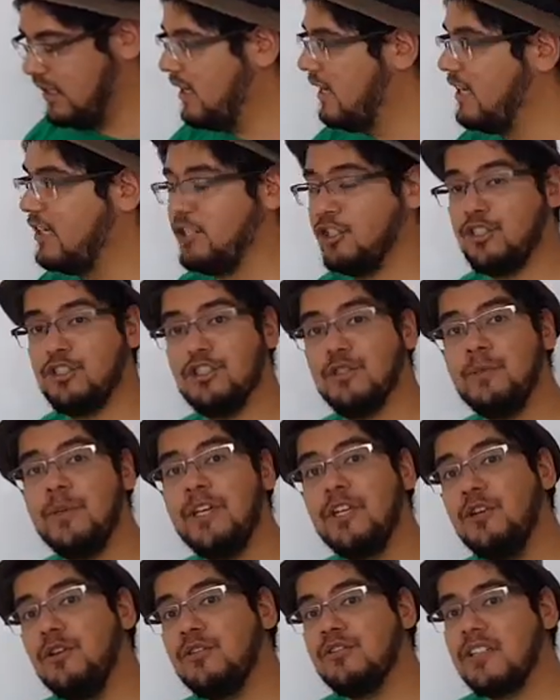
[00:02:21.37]
You should be
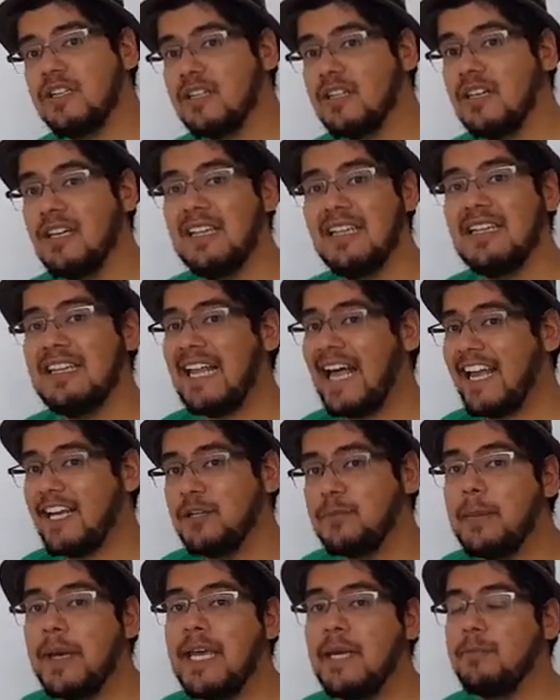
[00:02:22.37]
using
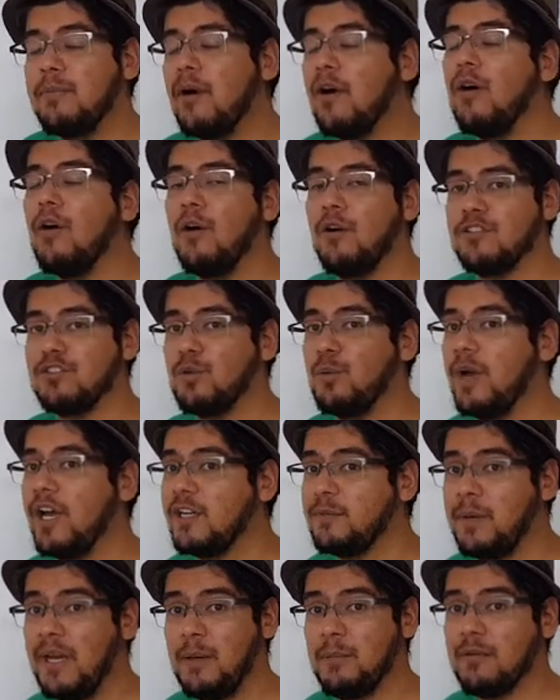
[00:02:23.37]
line paper or
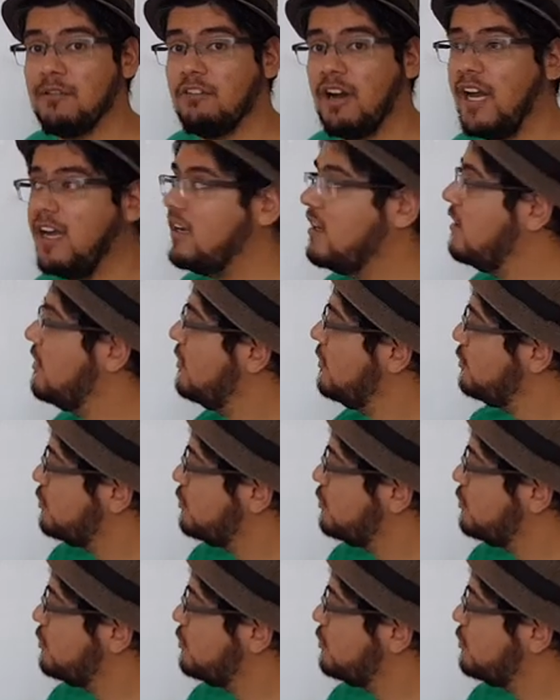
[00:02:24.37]
square paper, right?